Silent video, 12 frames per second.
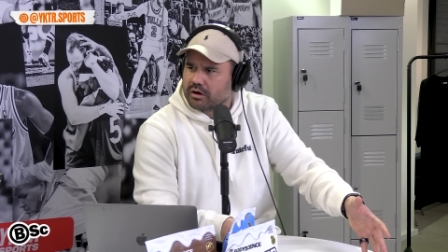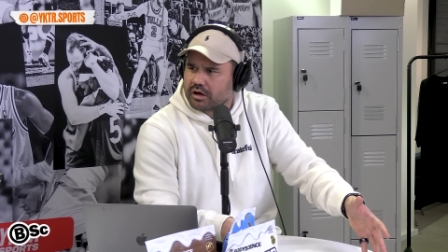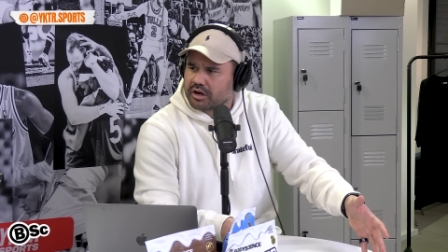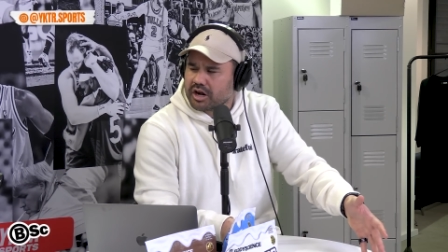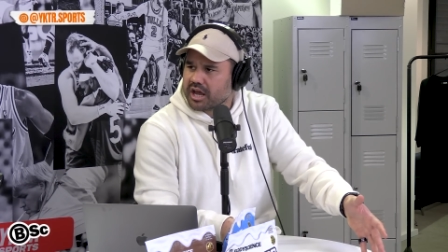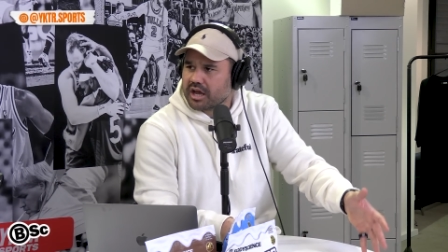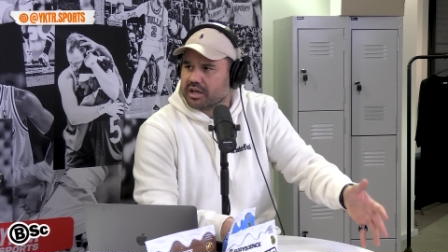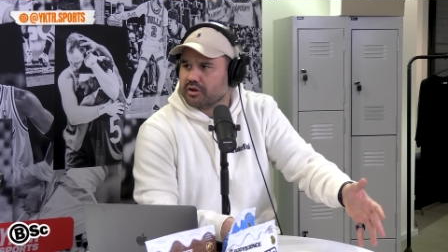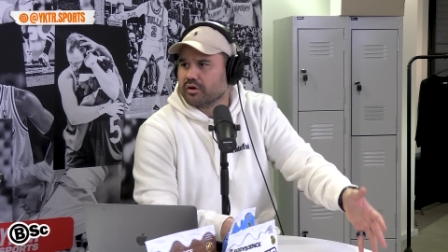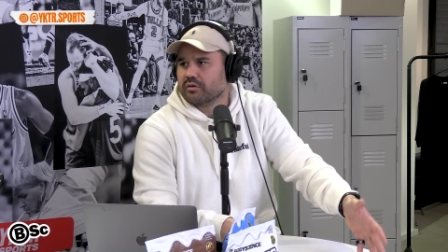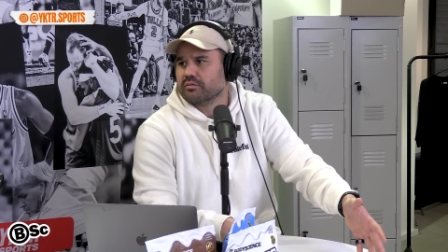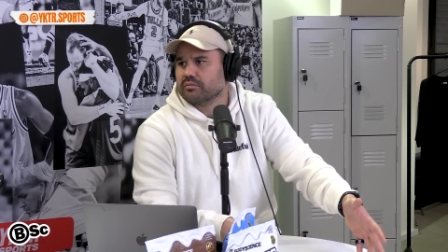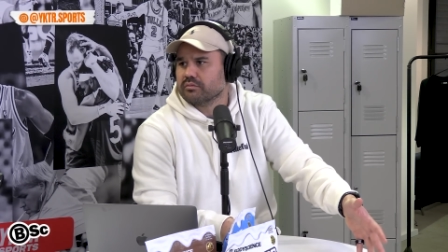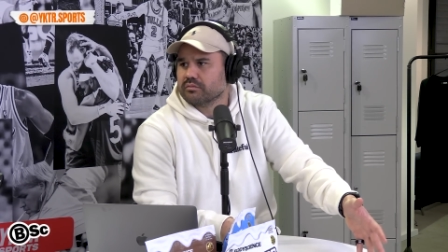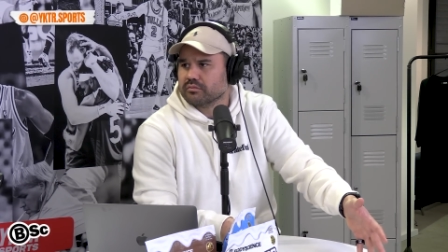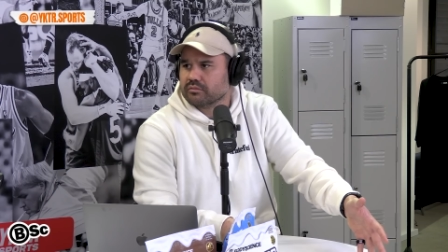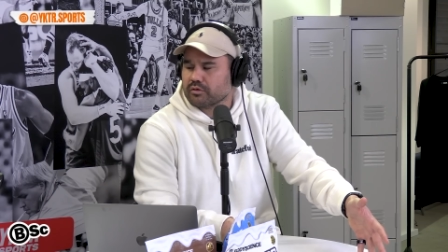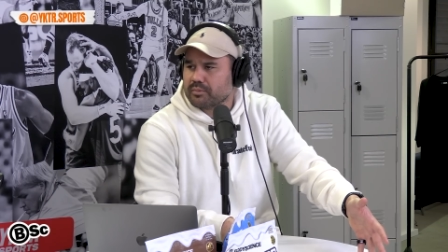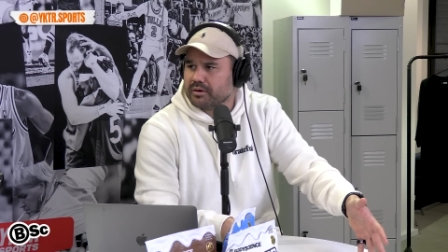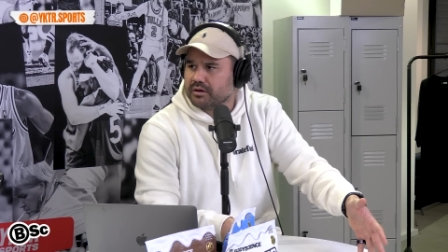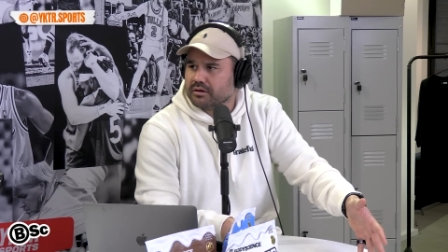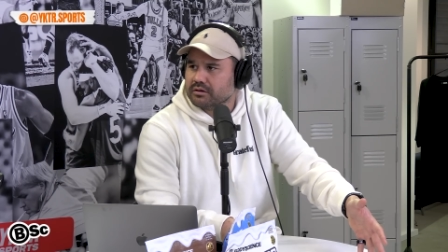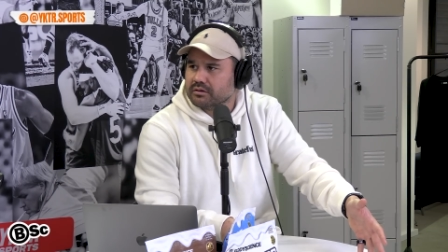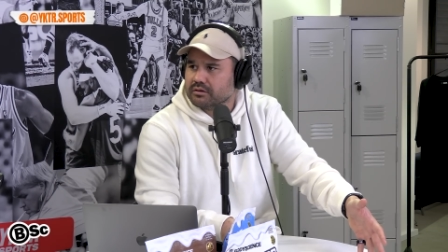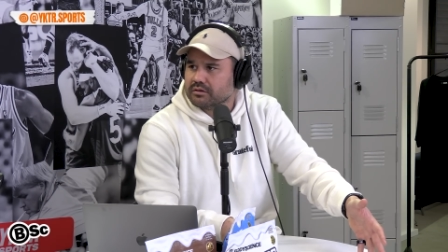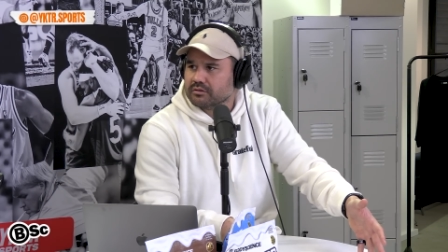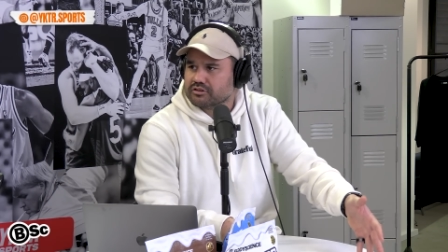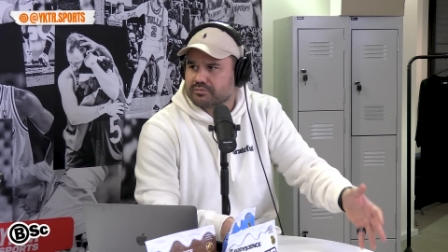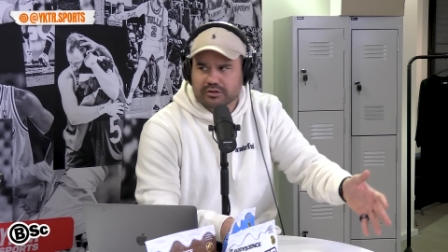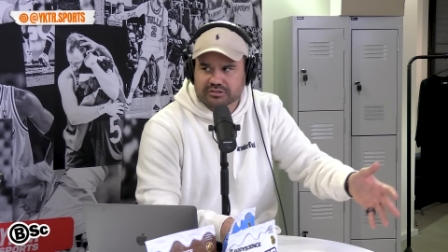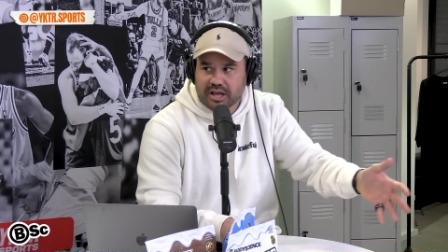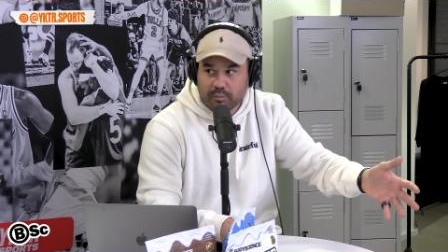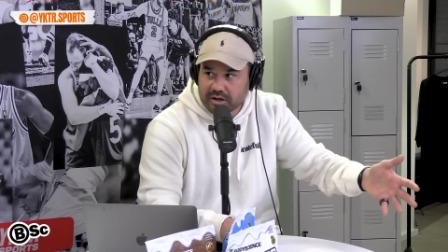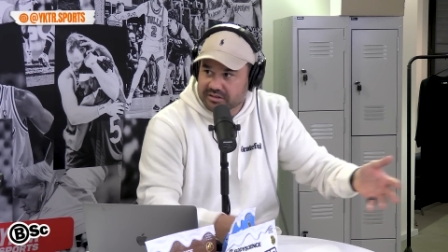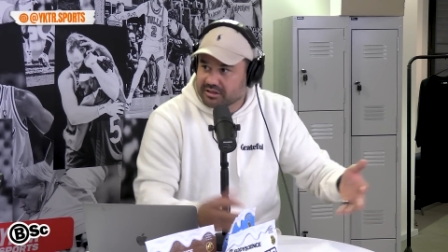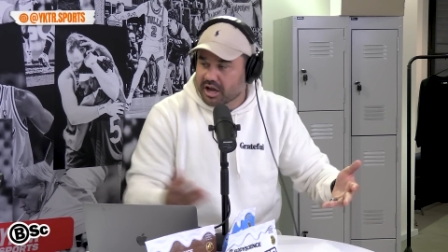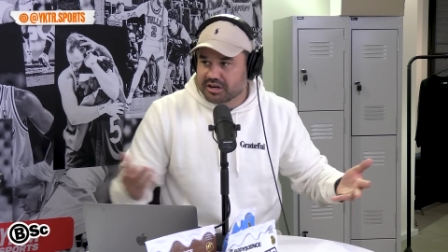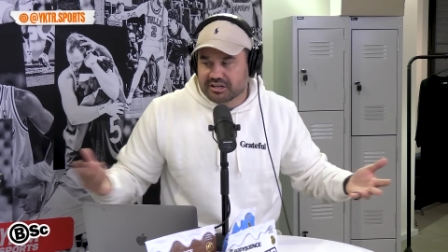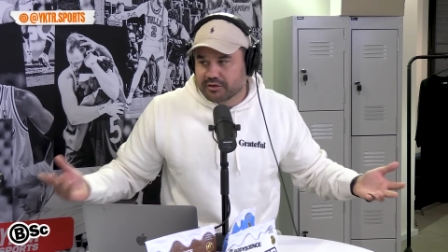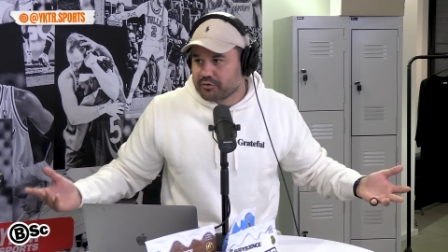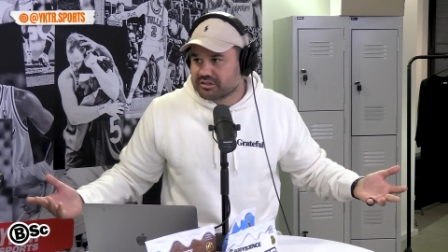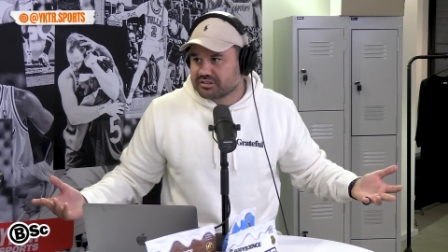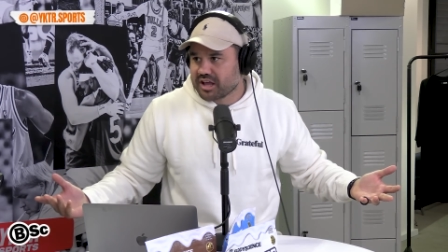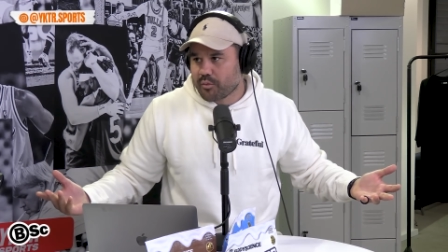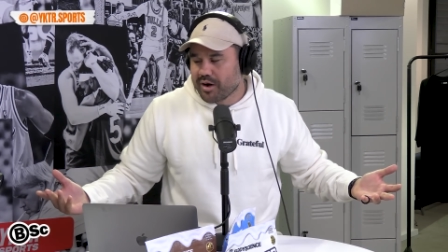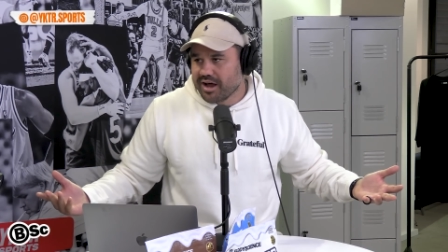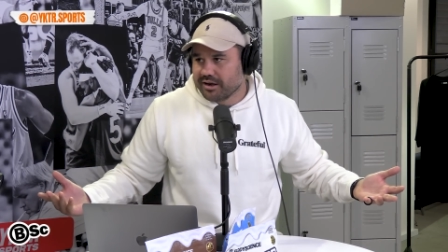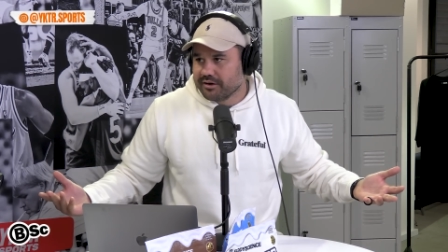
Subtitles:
don't know how you're not ripping just because it's the only difference is they won.